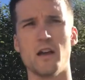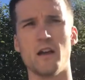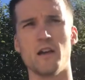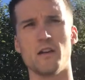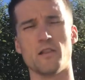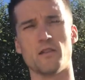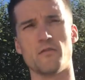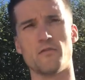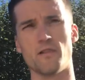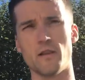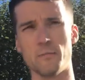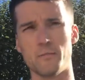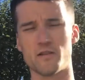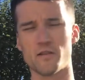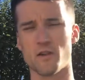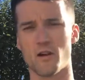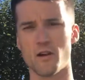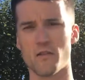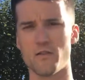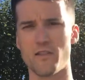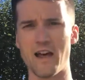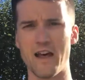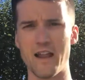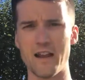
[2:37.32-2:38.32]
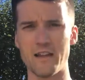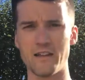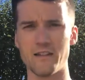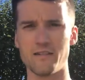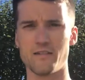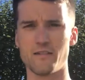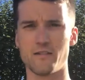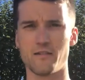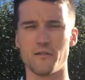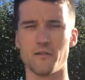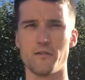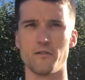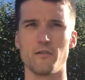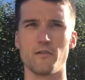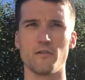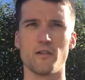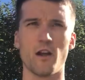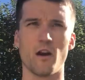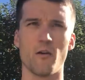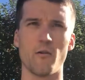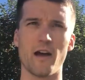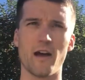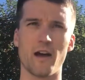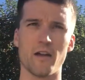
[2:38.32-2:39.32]
The flip side of that is to
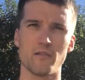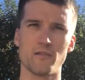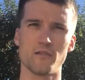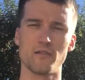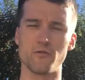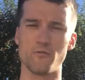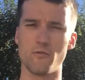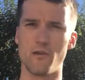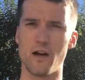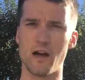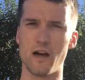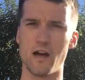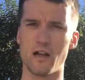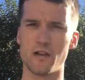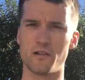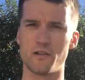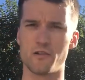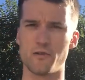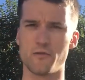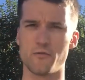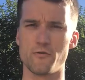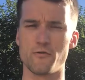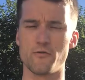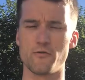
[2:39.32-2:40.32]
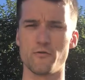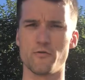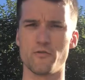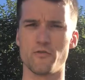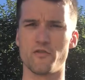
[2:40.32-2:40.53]
go out too hard too